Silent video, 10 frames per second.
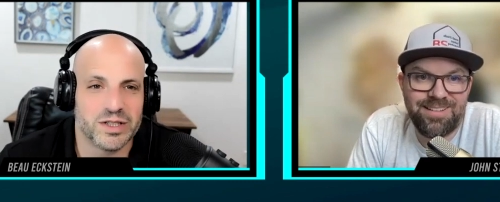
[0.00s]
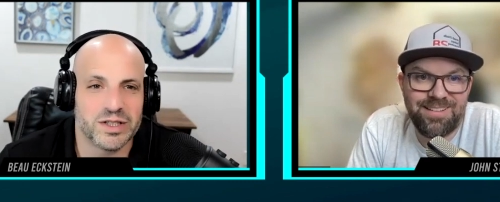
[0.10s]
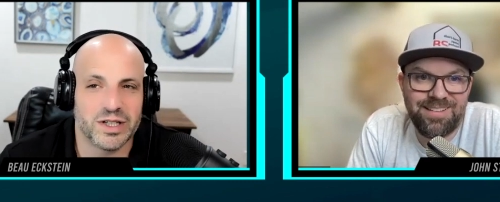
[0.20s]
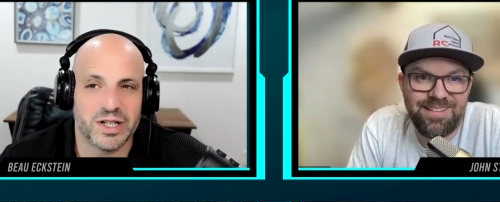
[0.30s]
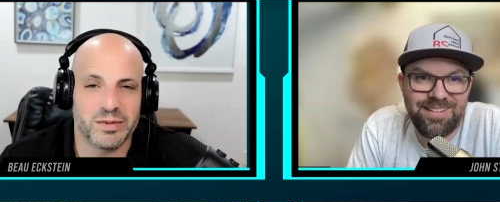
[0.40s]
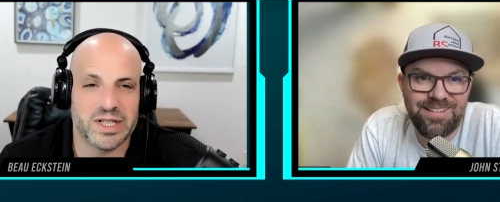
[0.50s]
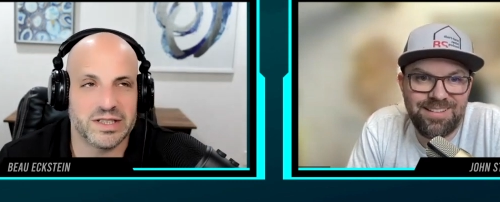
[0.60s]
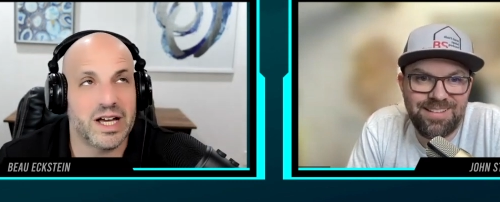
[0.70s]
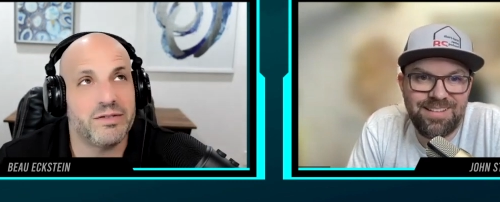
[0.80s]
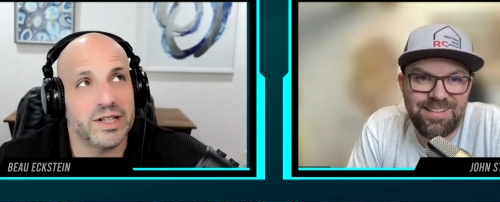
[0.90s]
Speaker 1: there could be
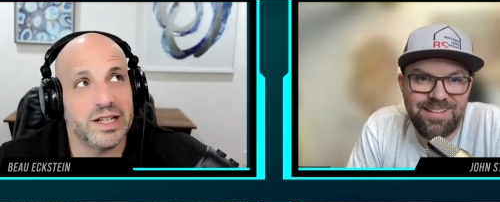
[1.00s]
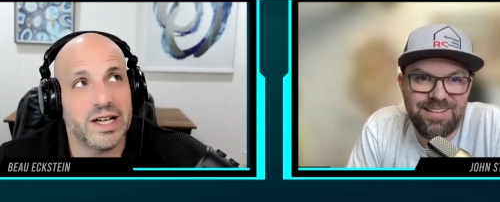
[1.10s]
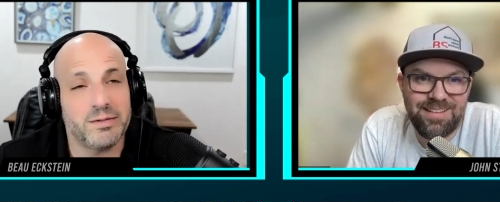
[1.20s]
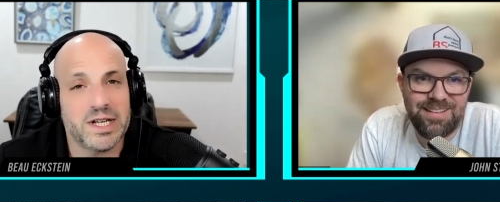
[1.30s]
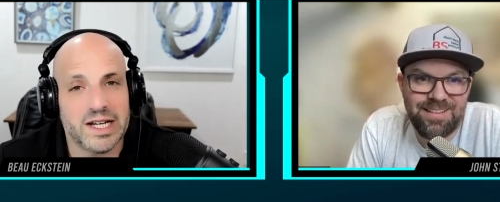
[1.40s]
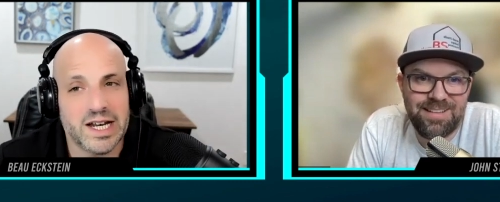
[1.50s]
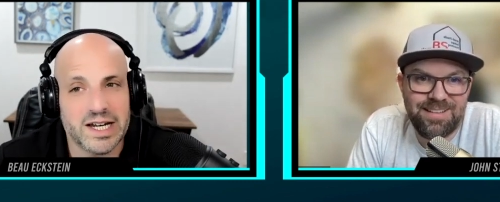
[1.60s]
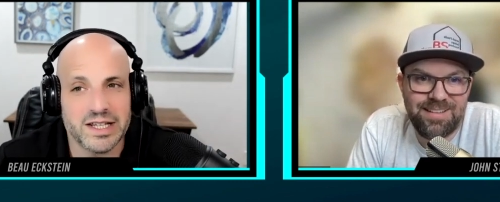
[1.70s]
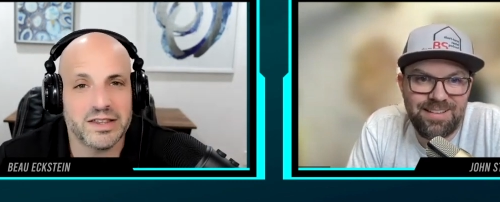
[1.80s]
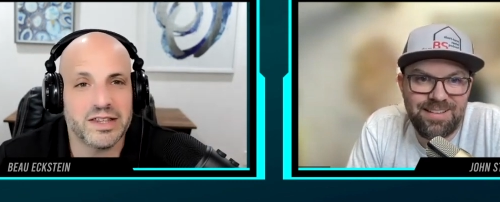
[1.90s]
definitely, I mean, in
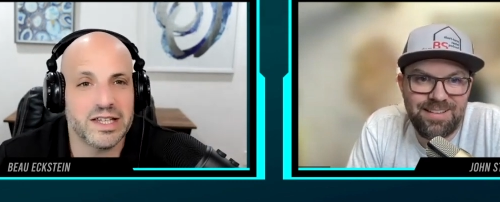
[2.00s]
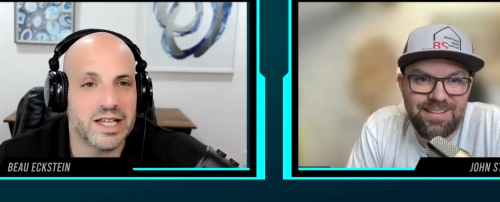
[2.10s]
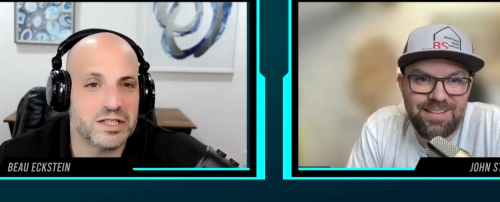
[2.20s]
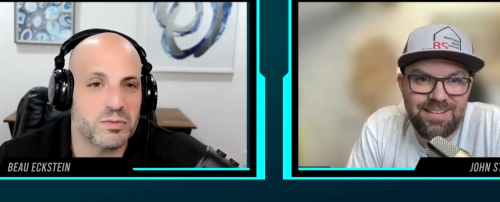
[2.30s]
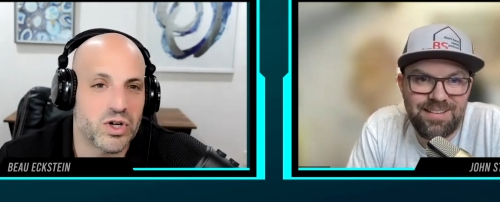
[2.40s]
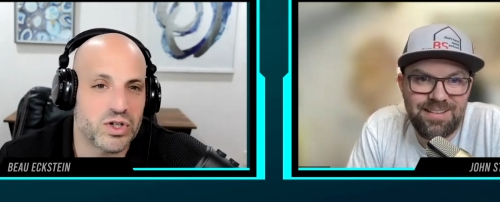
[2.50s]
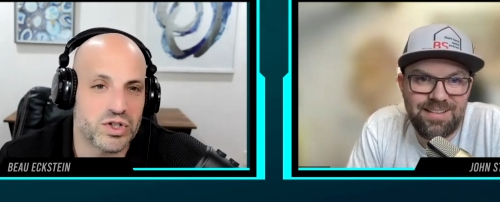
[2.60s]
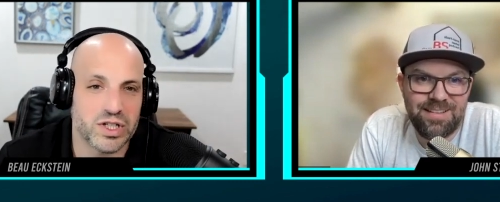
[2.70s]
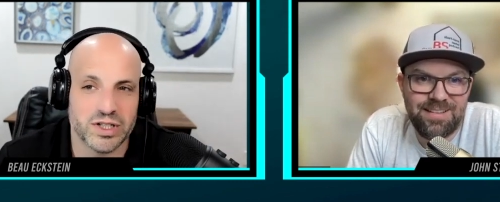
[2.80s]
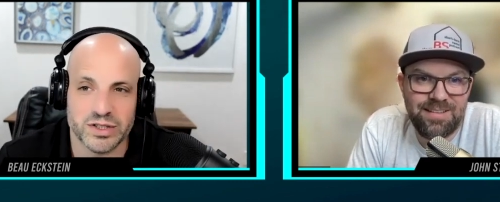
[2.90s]
anything that's
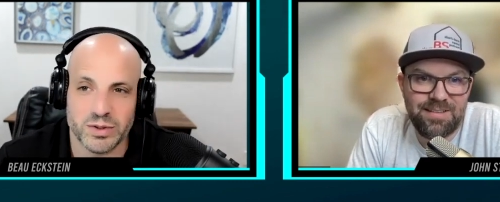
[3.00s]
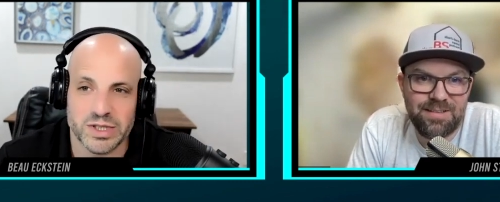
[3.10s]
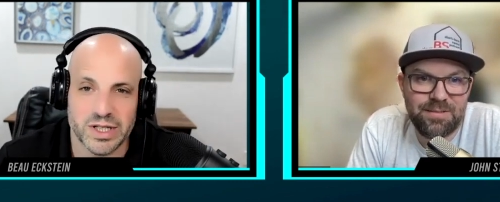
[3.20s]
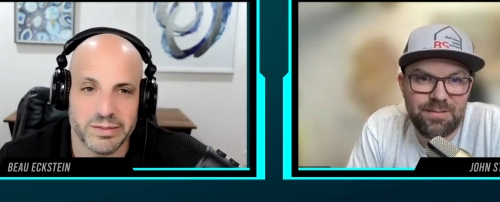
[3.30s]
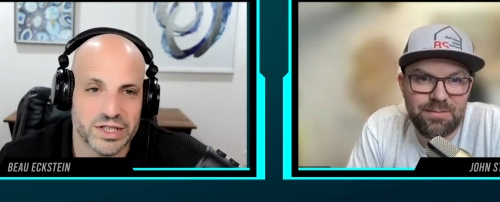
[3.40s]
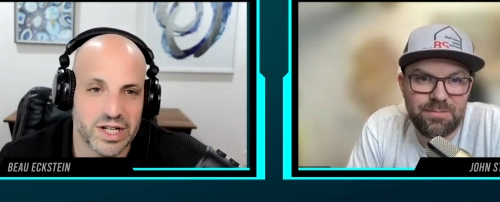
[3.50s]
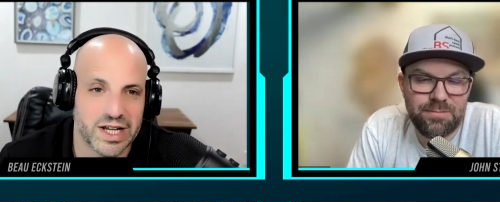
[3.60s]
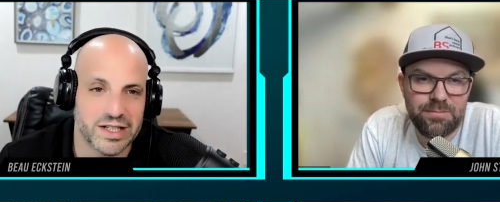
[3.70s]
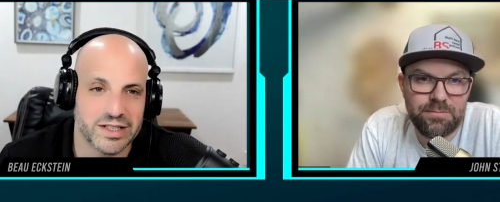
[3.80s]
emerging, there's always going to be change.